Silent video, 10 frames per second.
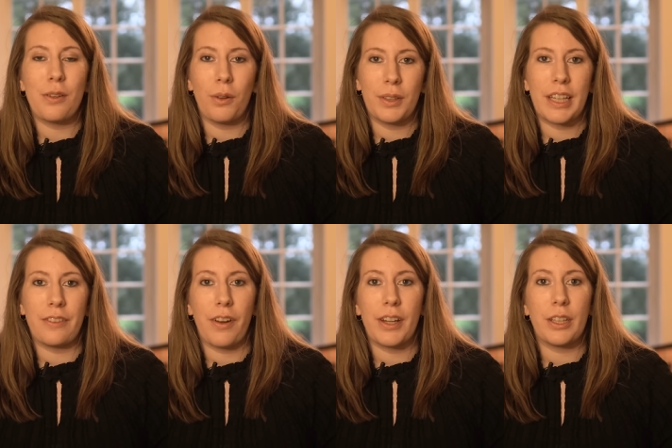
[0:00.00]
are not looking
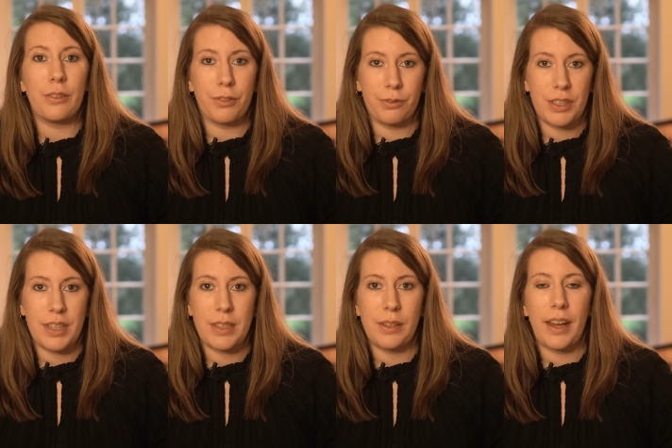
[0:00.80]
very good for Rishi
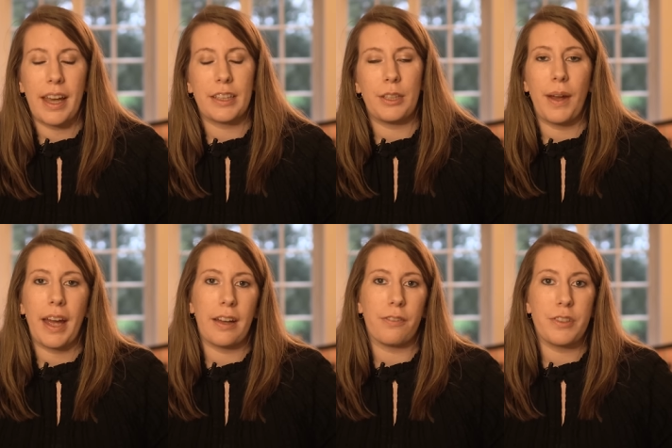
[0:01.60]
Sunak. You
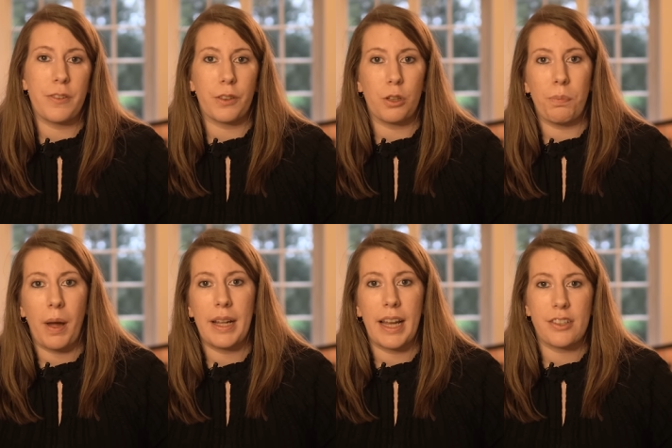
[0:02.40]
have difficult
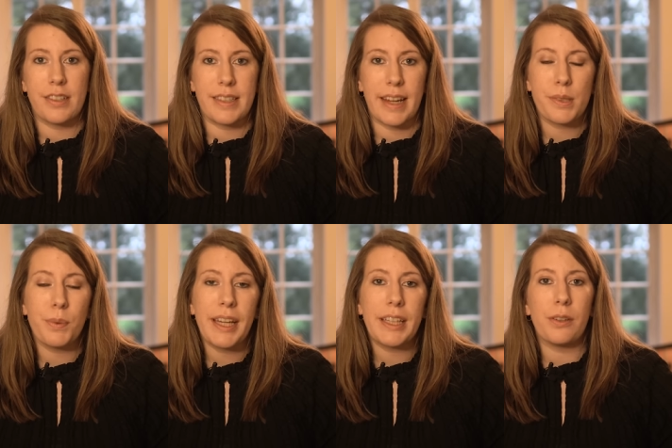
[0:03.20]
by elections next
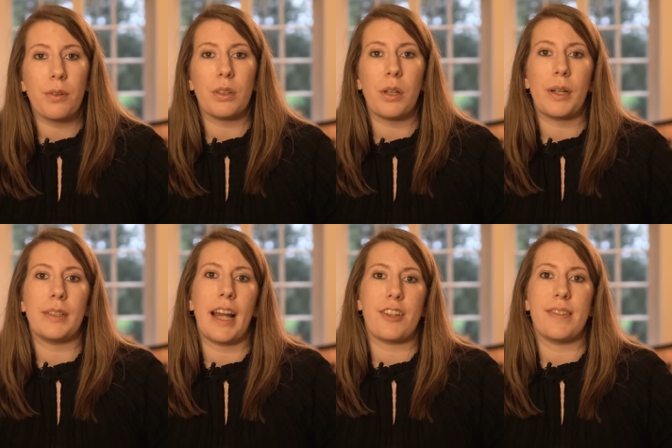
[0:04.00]
week, you've got the local
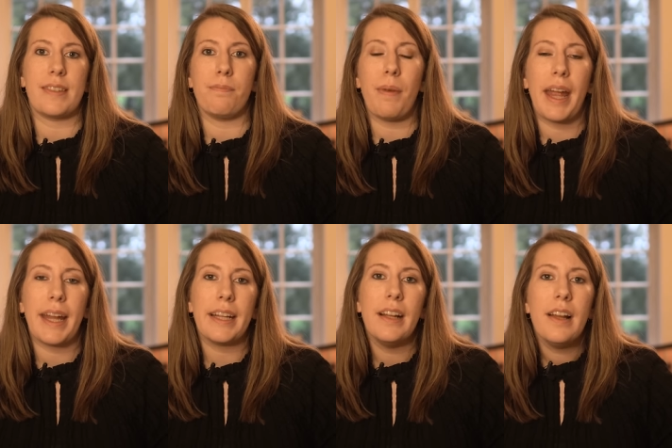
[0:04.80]
elections in
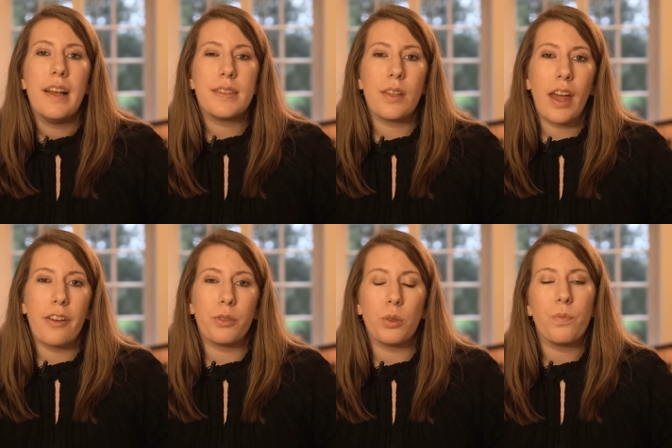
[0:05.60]
May. So
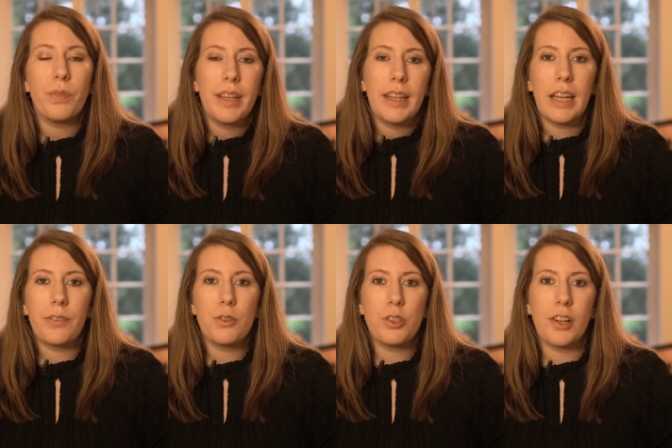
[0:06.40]
therefore, if
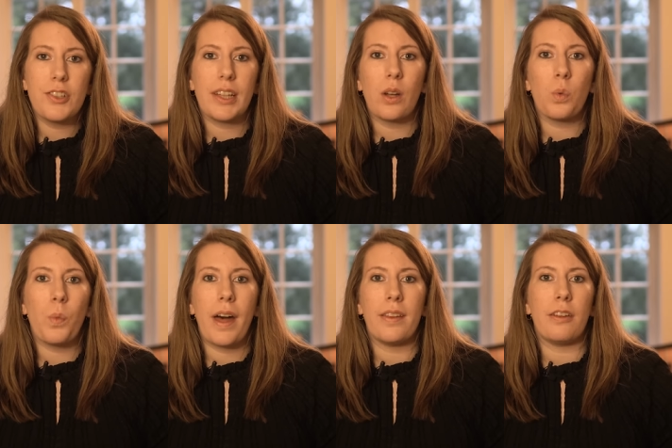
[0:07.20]
you're judging on
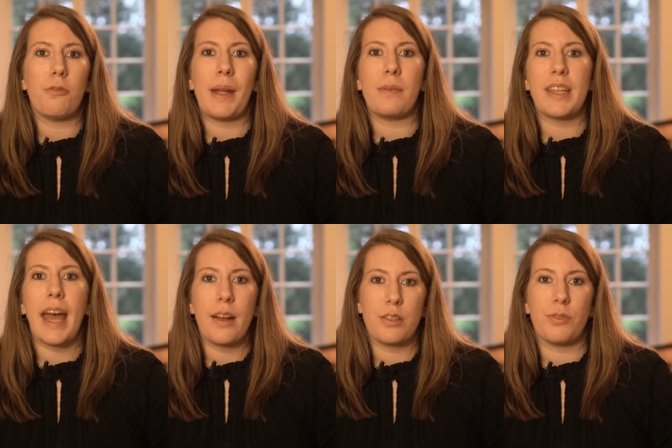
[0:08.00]
whether they will be able to
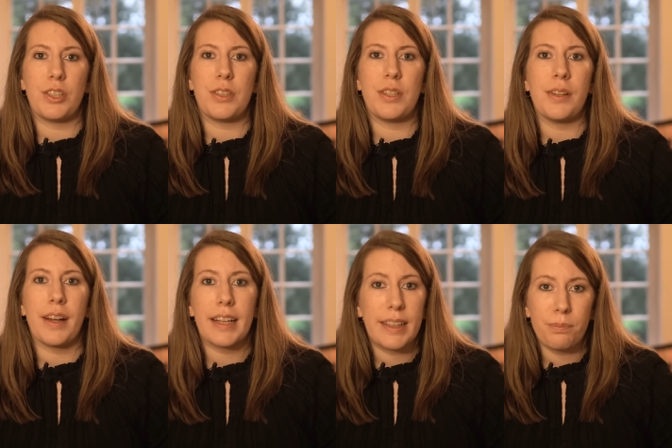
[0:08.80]
oust Rishi
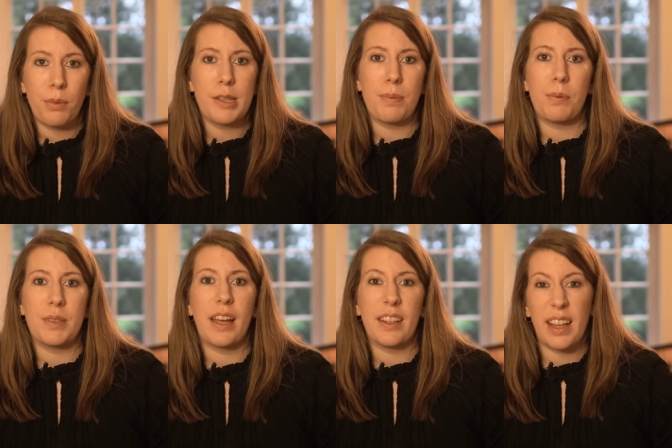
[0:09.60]
Sunak, I think most people
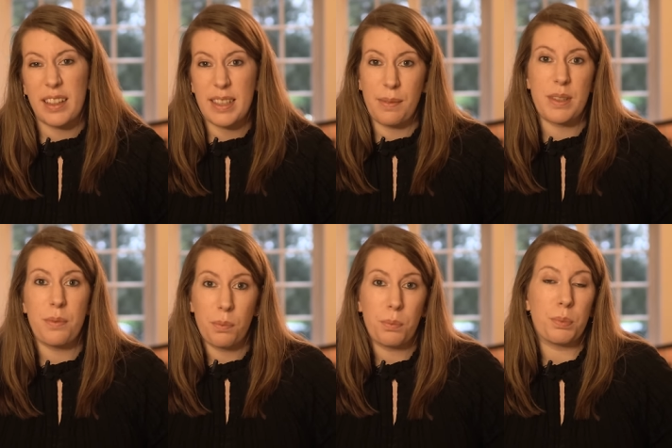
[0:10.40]
tell you that seems
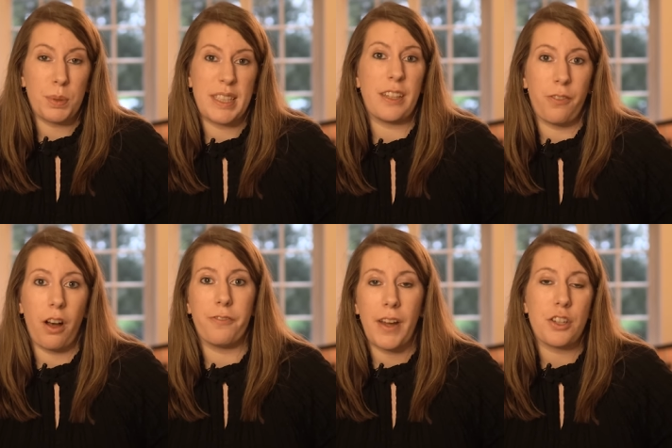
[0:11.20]
pretty
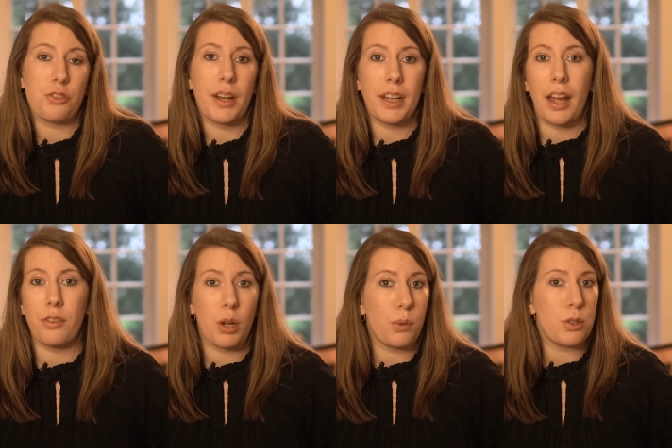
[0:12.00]
far fetched right now.
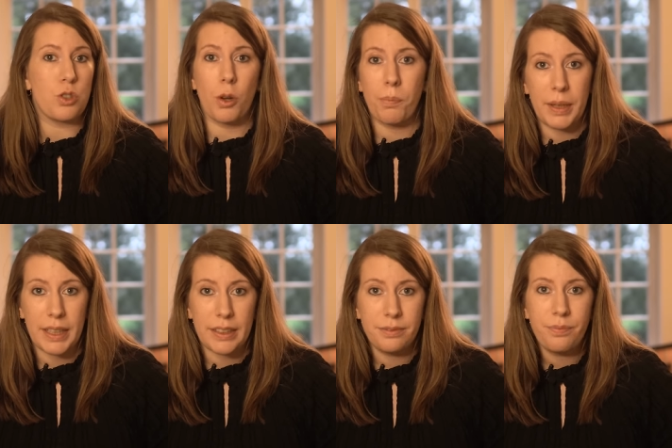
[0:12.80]
No one's jumping
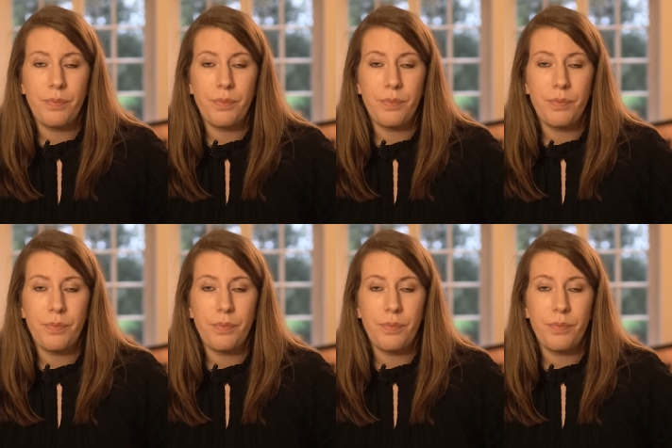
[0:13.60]
in.